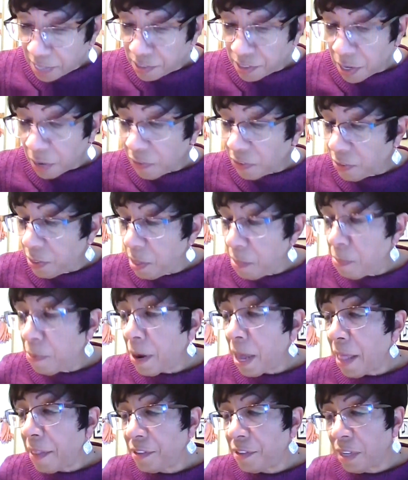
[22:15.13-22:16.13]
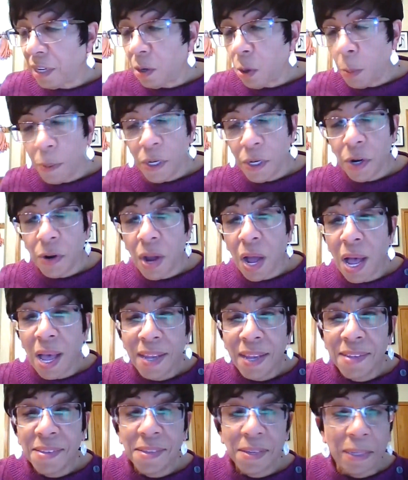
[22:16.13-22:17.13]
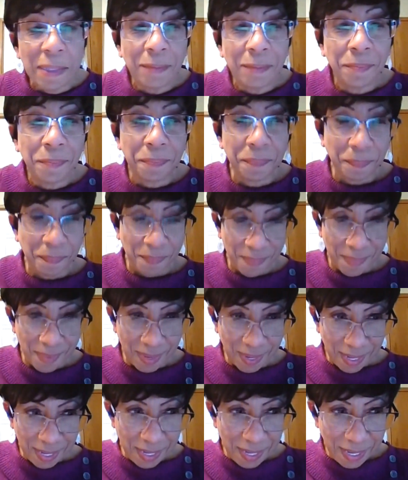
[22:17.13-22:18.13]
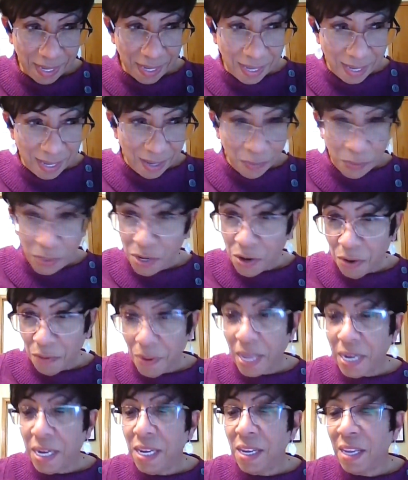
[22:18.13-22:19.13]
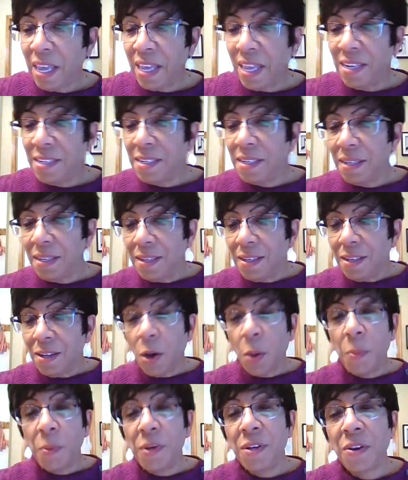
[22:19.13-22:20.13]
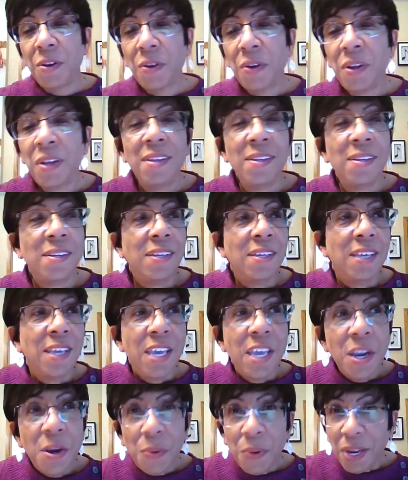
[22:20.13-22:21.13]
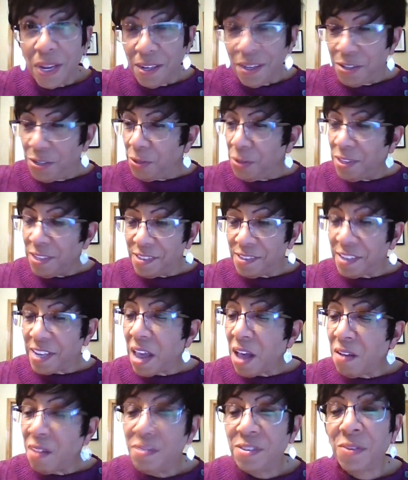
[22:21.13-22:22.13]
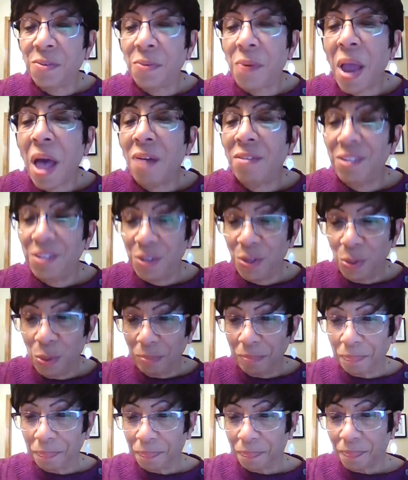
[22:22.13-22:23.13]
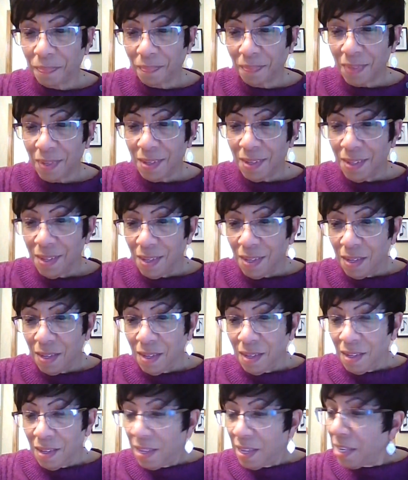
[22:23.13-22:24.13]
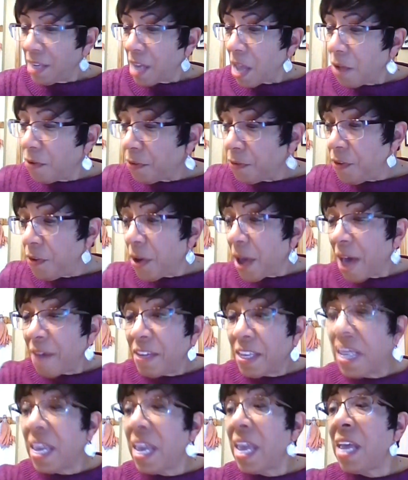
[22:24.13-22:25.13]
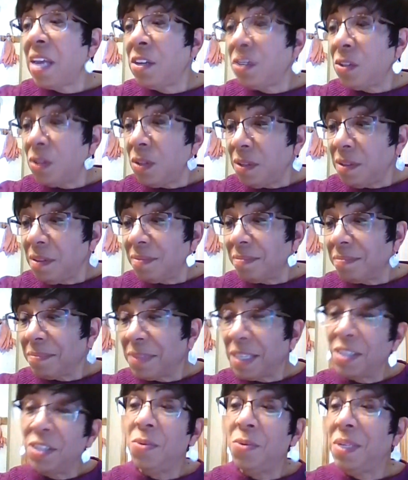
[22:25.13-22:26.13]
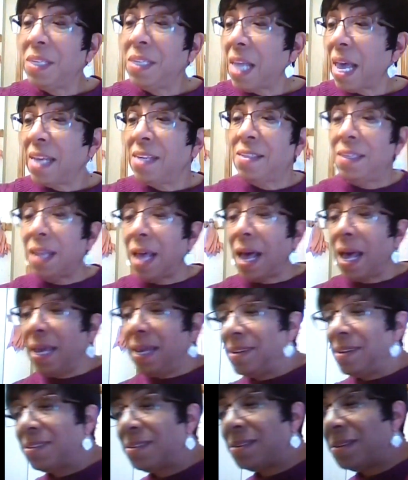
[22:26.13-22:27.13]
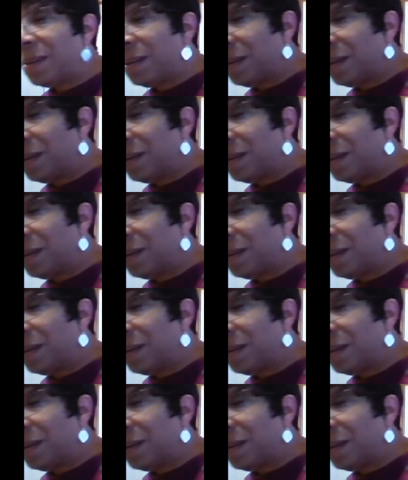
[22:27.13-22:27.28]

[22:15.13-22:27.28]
several deep breaths and open your eyes when you are ready, and open your hearing to the sounds around you. And now, if you have a candle that you would like to light,